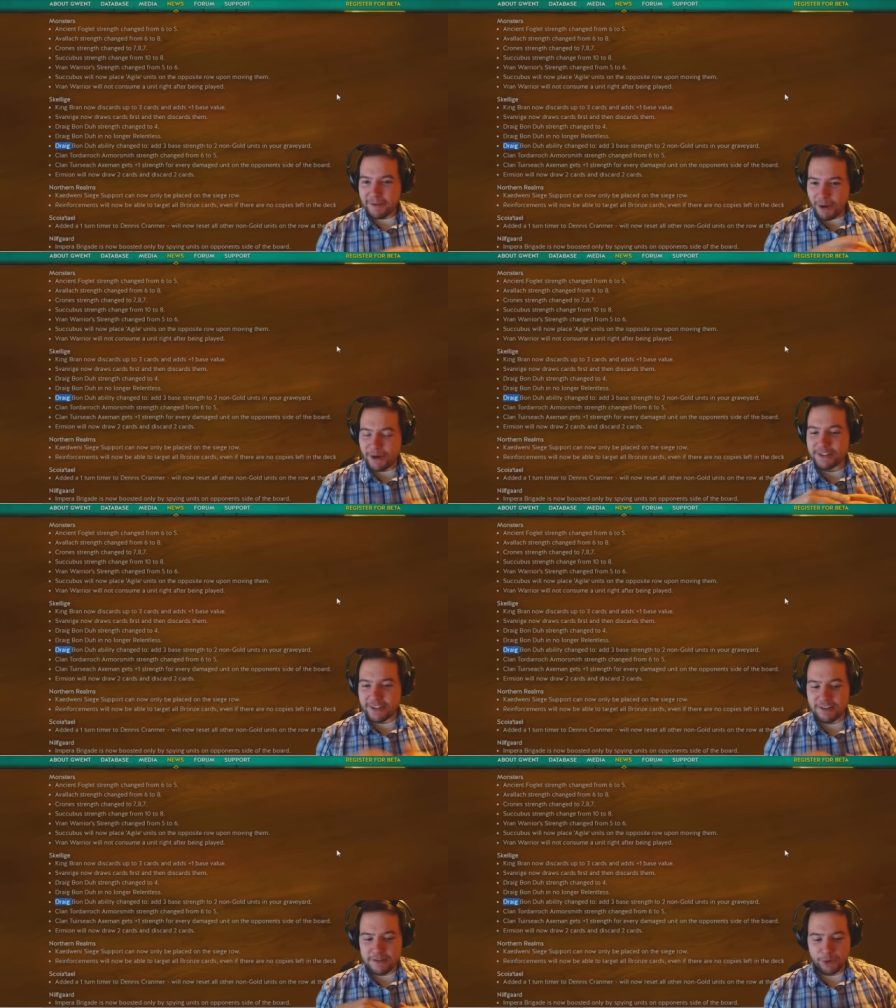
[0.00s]
Opponent's
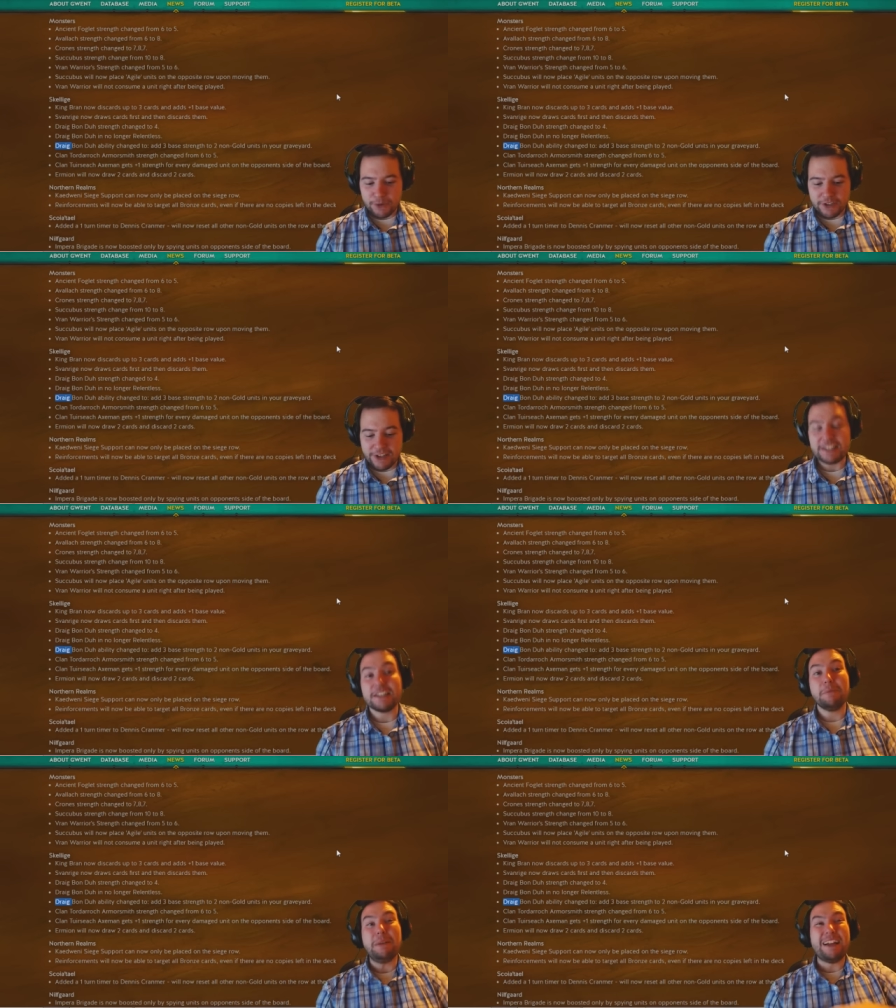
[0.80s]
side of the board. So that's the
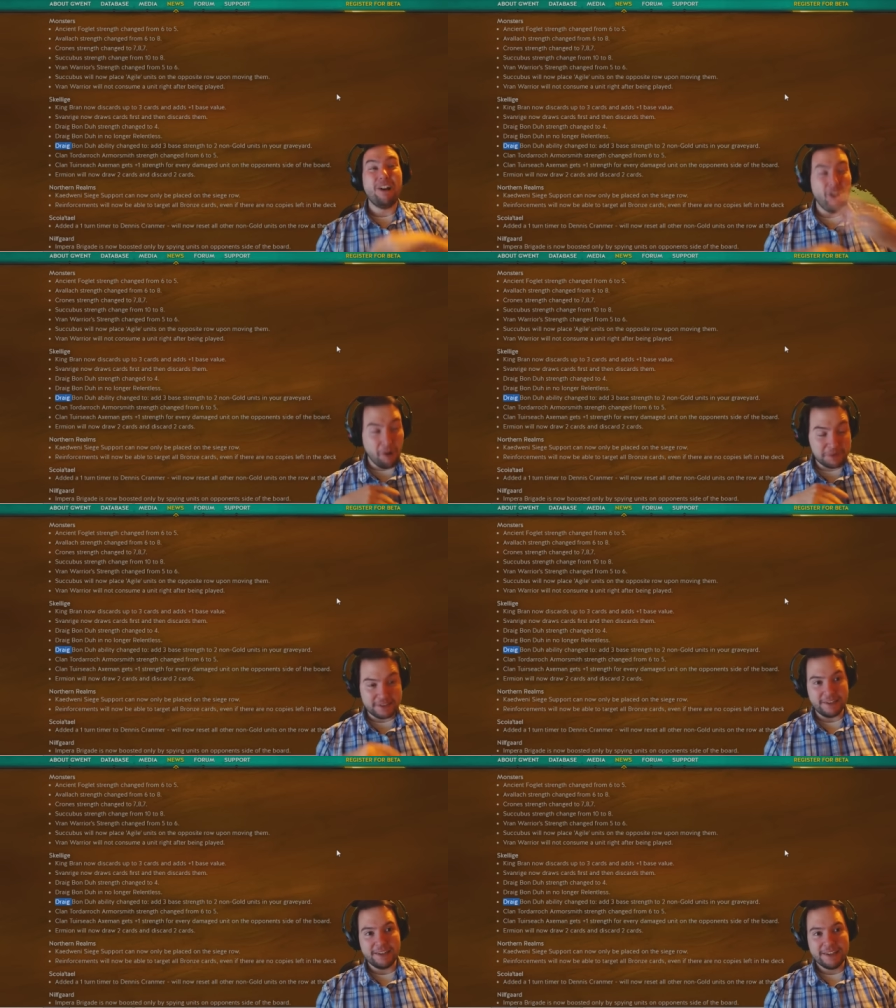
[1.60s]
complete
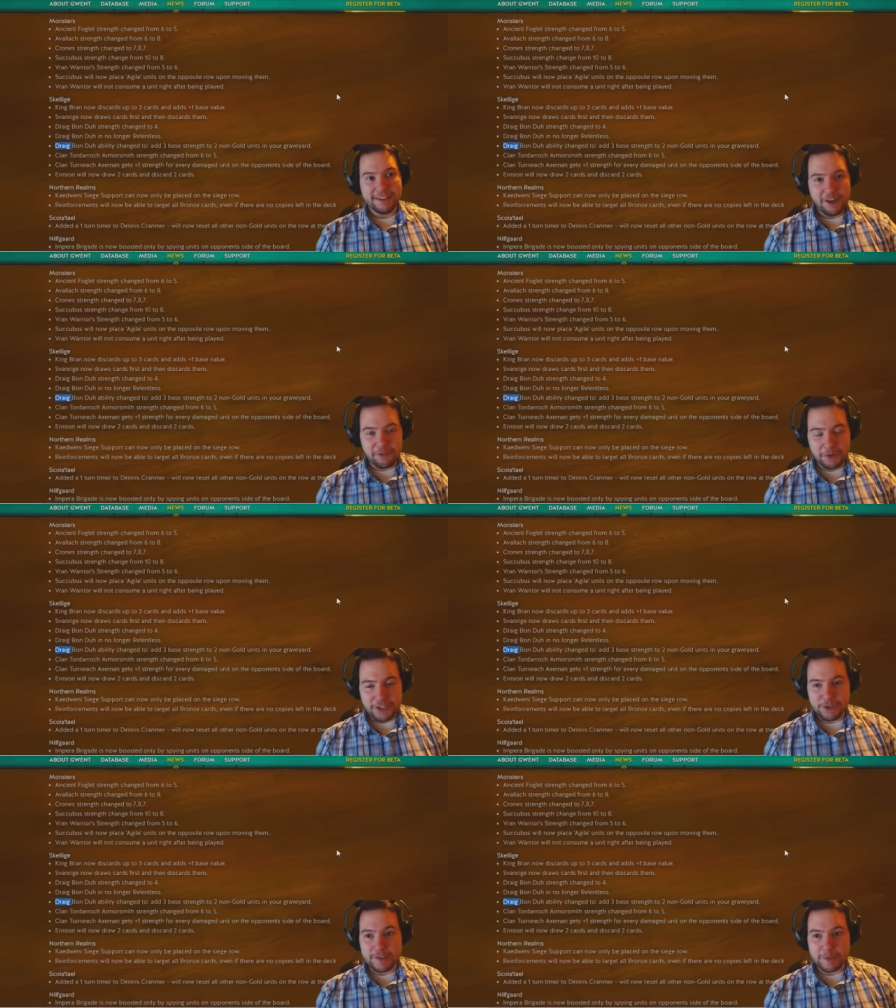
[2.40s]
opposite of what it
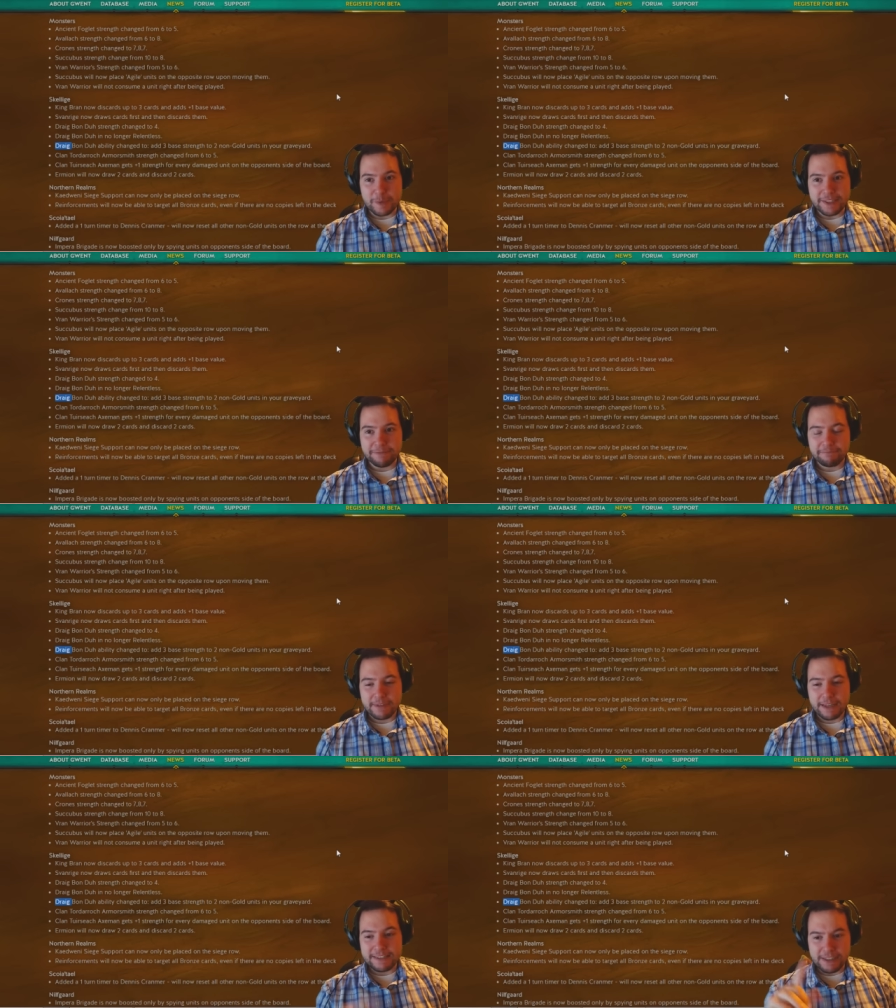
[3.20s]
used to be.
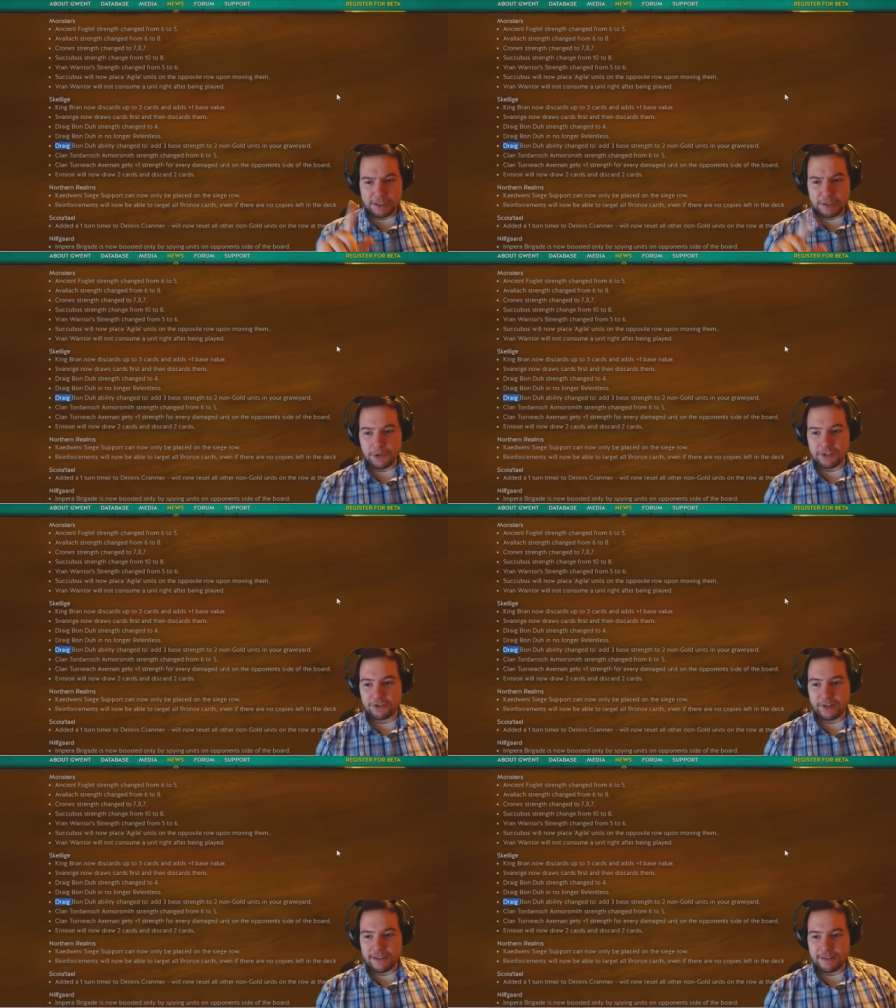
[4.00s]
It's still only 1
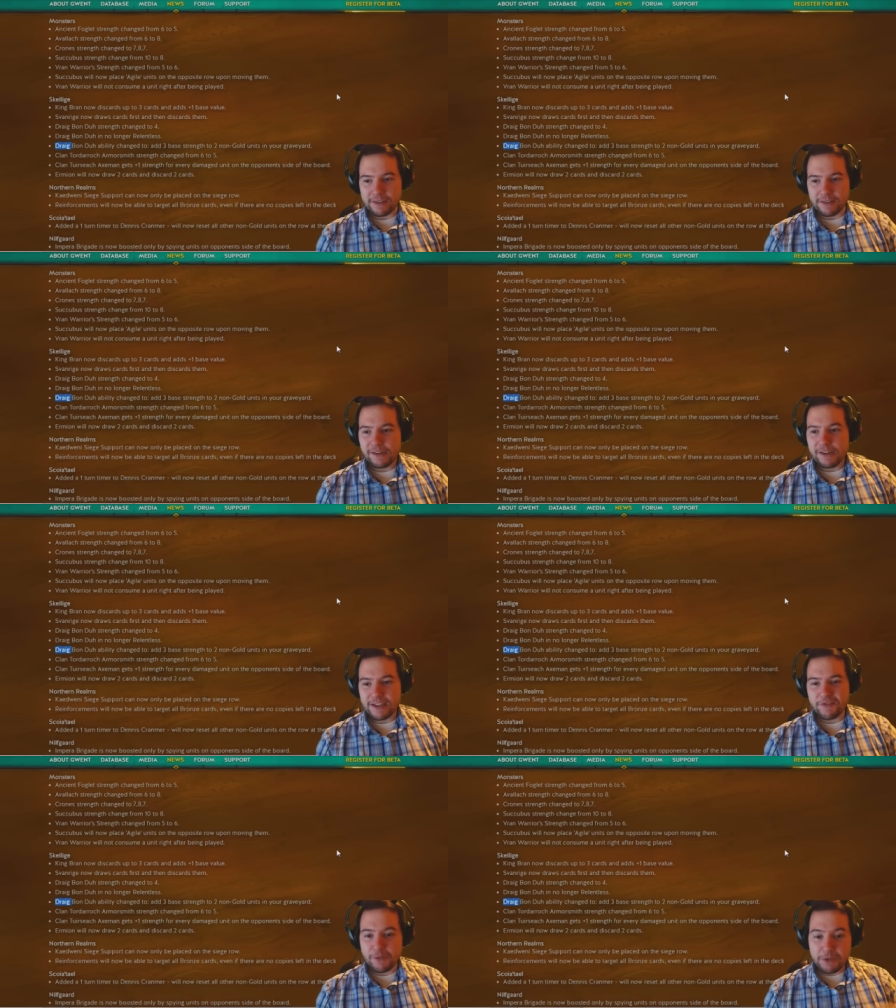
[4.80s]
strength.
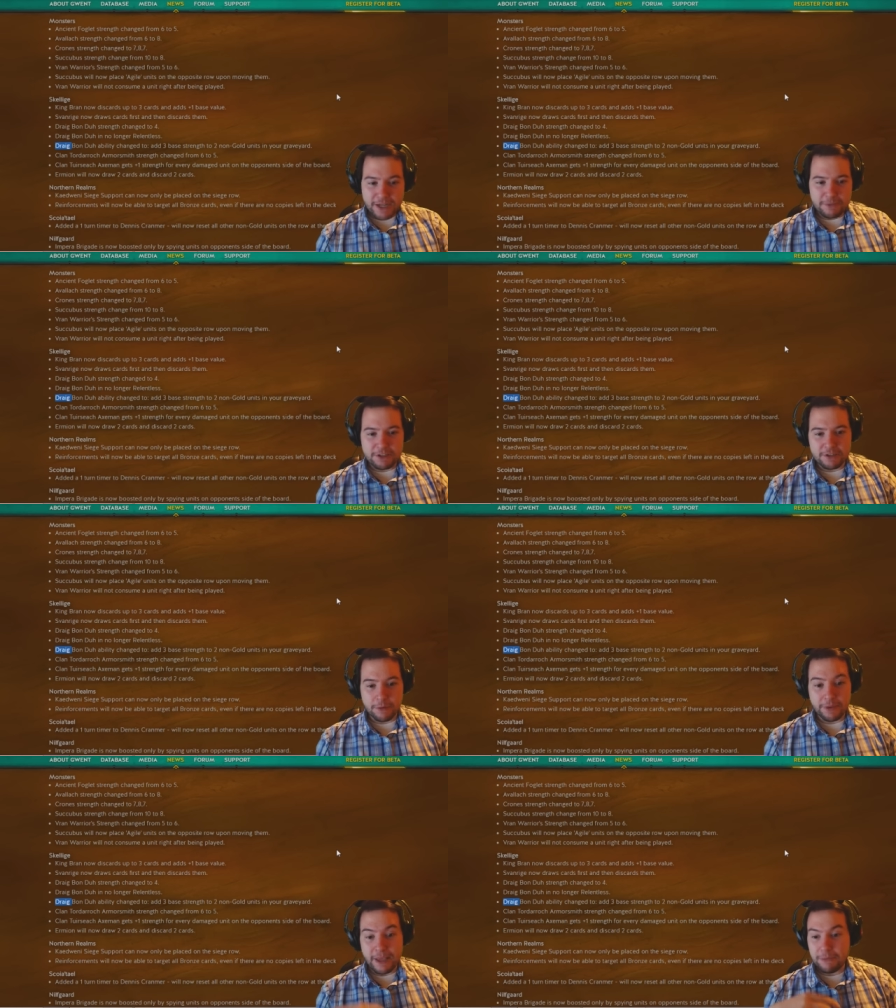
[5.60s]
Every time we damage
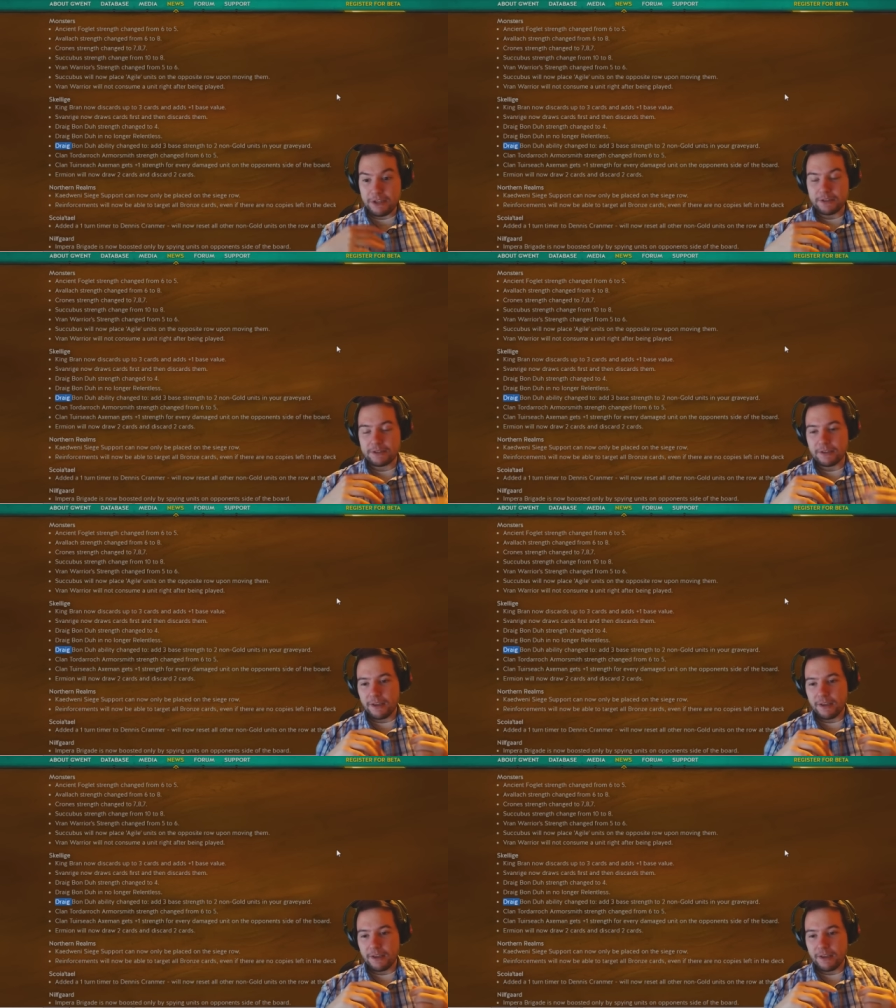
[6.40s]
someone. But that means